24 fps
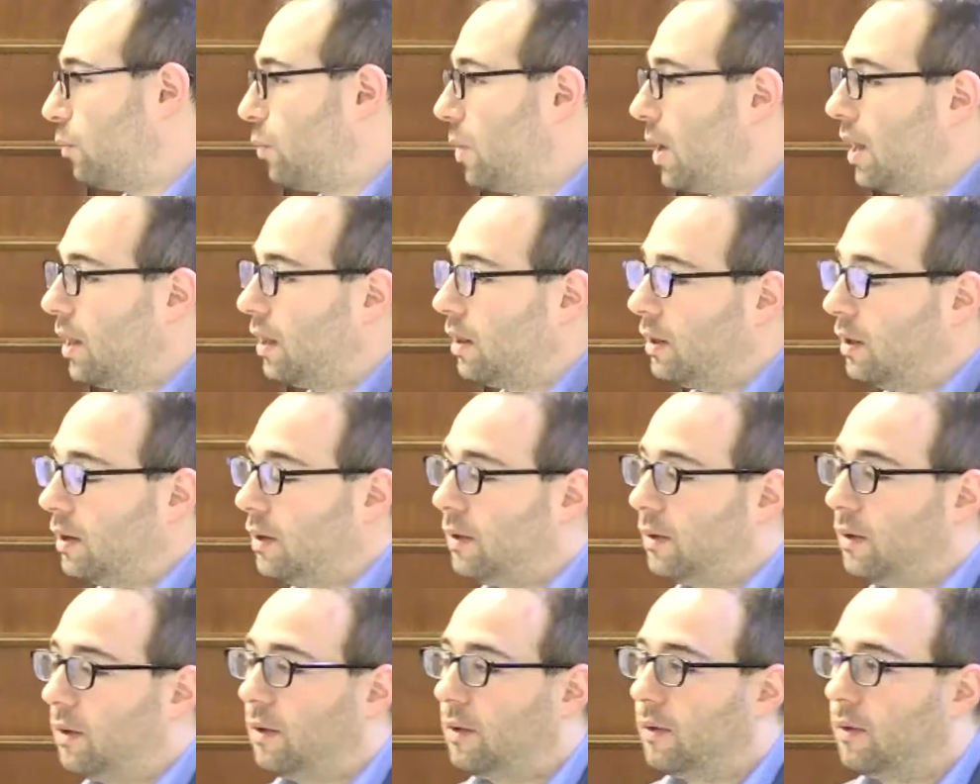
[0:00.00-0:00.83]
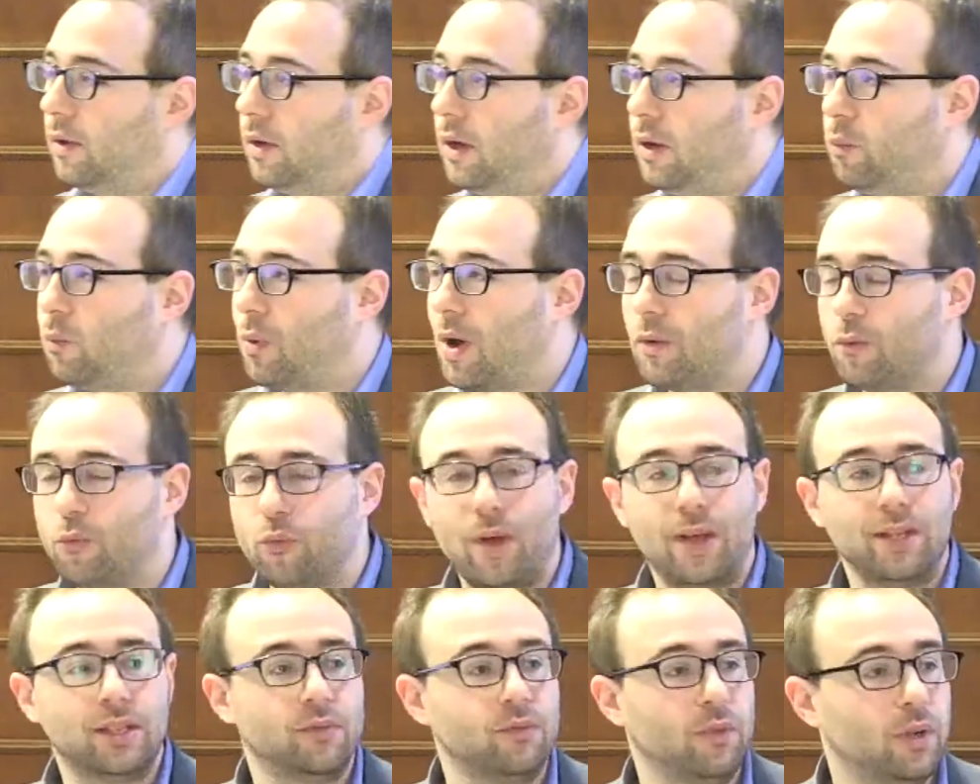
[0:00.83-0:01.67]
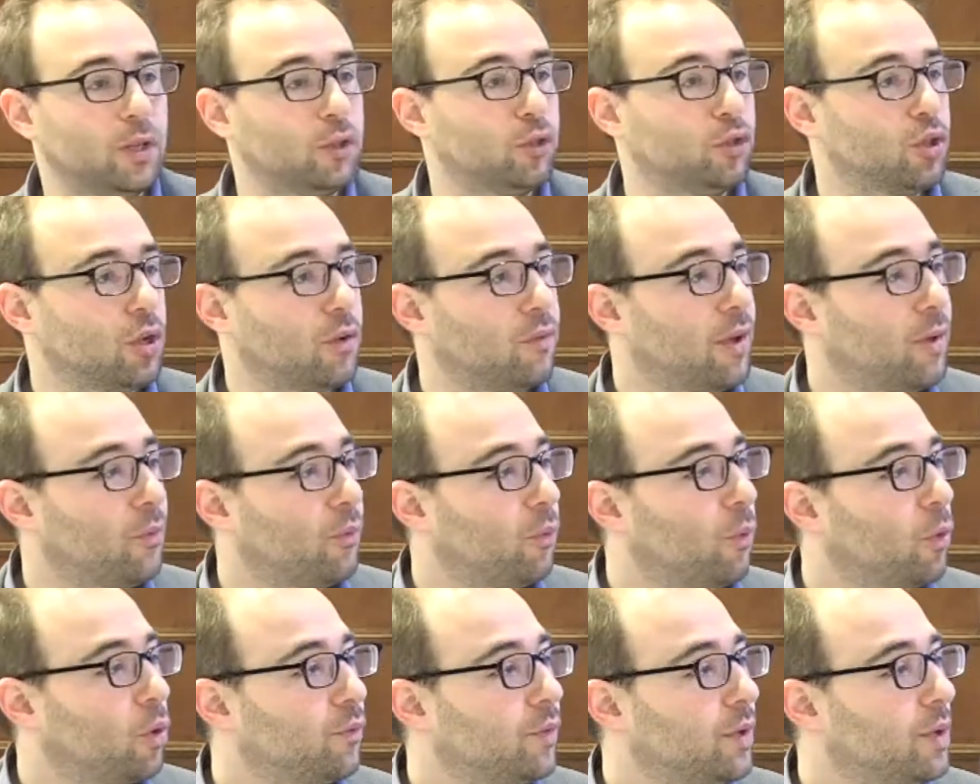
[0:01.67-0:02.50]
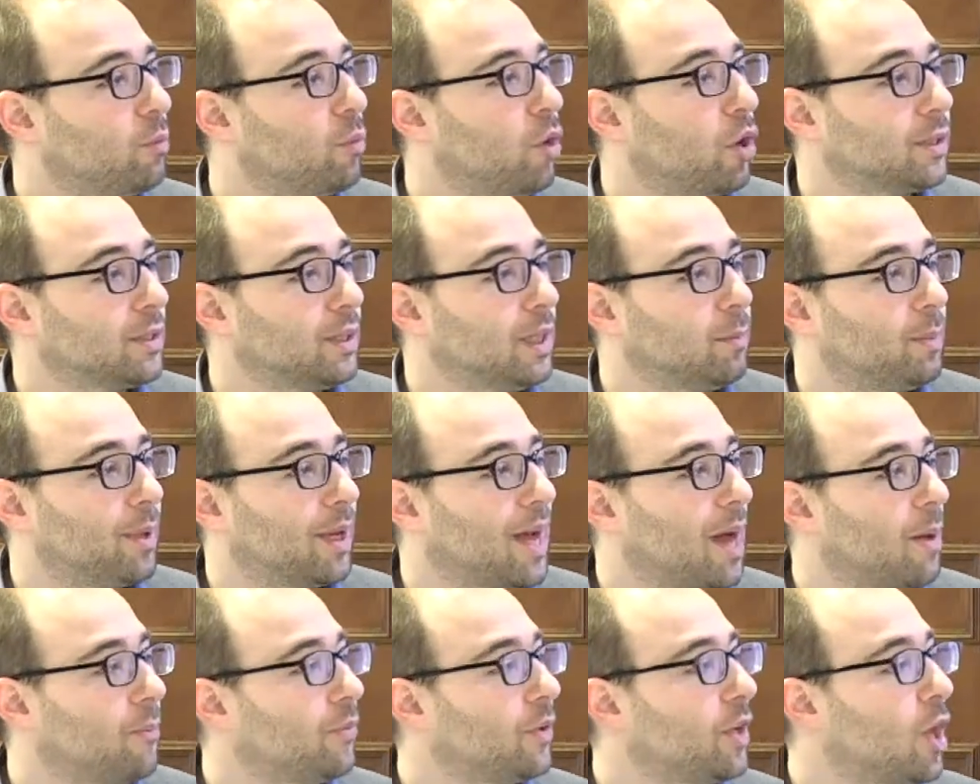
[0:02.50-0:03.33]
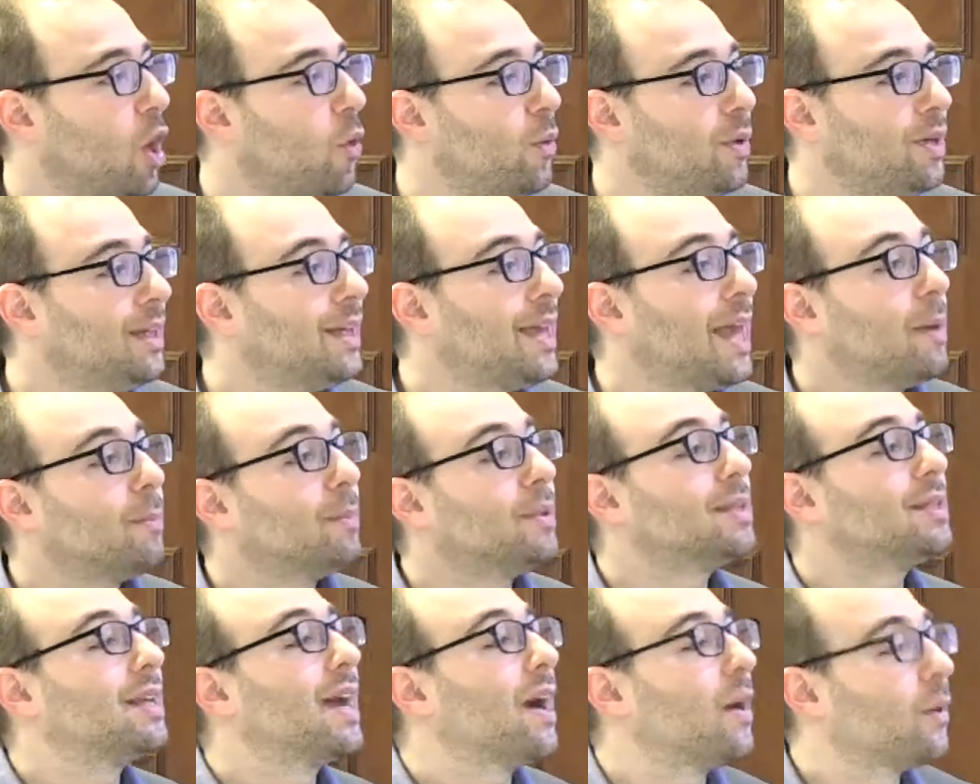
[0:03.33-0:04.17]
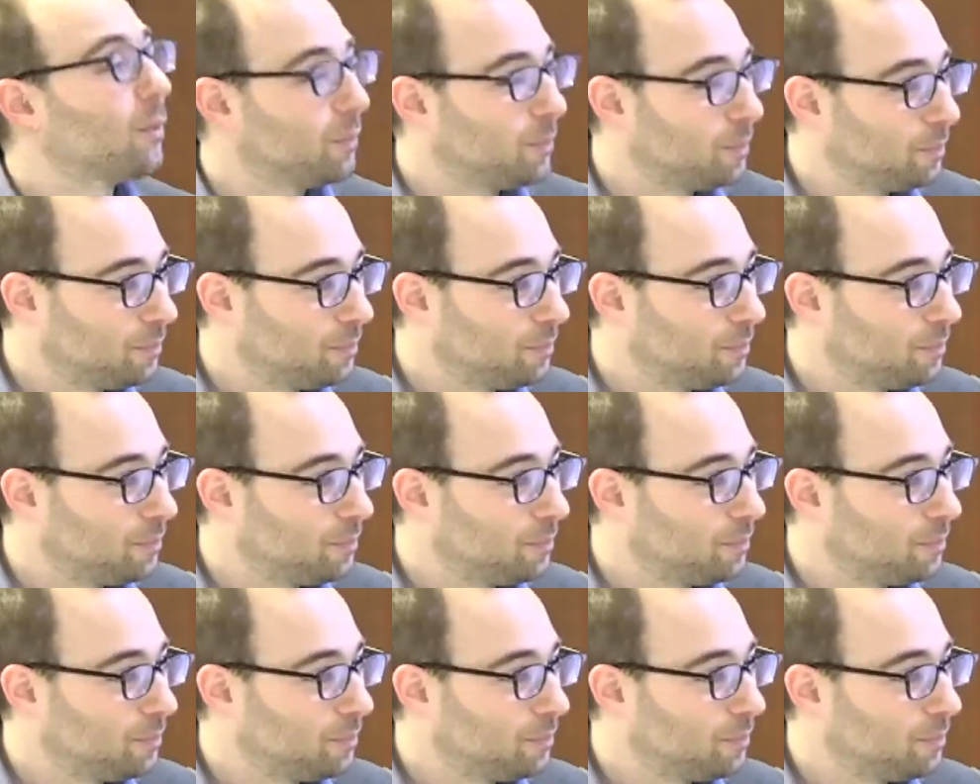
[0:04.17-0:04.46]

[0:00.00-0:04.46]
Well, in one phrase in the literature, they thought that democracy had become the only game in town.